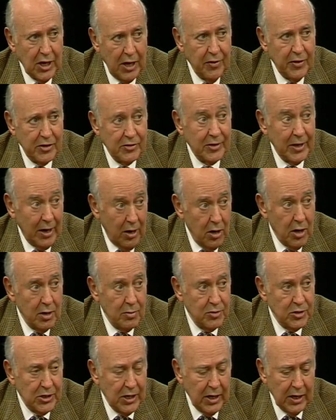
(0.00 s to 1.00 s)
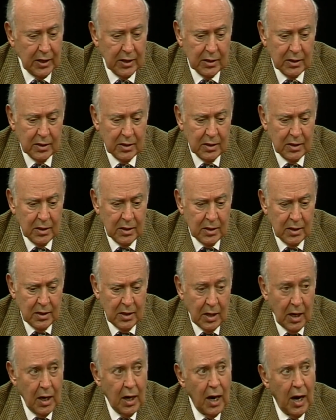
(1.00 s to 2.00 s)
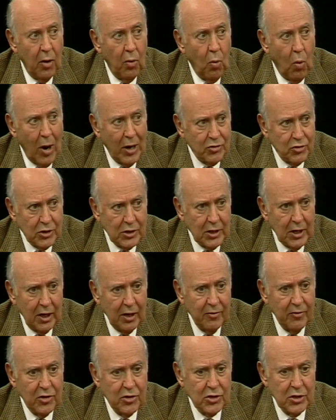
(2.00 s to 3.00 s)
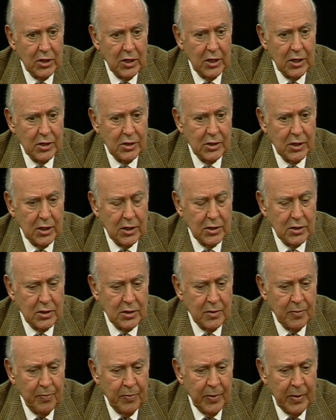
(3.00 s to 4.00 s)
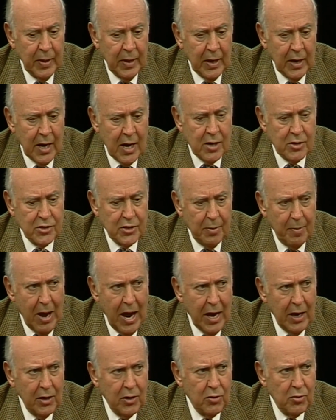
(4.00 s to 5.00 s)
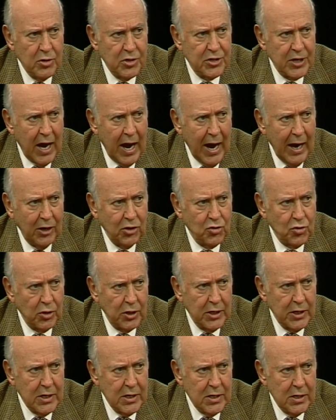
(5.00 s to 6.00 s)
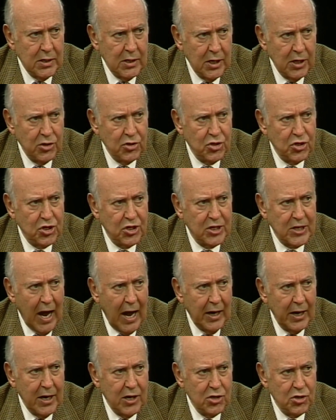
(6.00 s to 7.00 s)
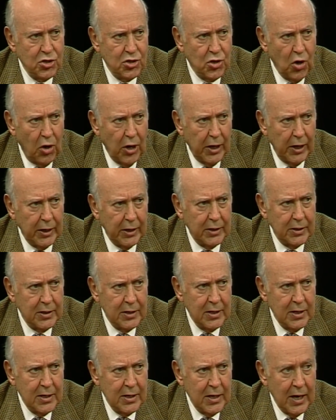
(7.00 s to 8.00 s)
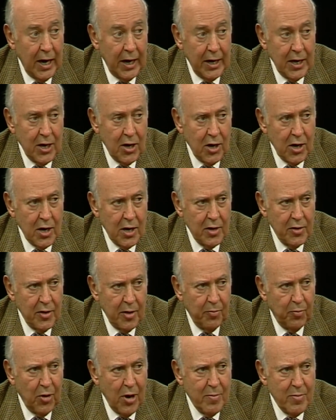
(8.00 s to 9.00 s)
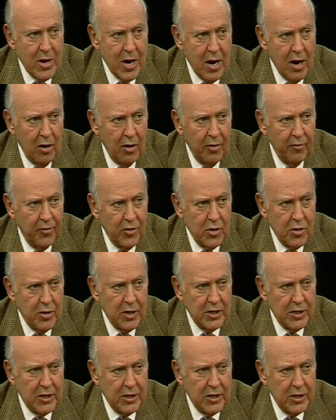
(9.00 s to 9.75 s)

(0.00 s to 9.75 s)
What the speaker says: said this, and I heard him say it. Watching television, and he says, here's a man who was actually in Stalin's toilet. And he heard the premier of the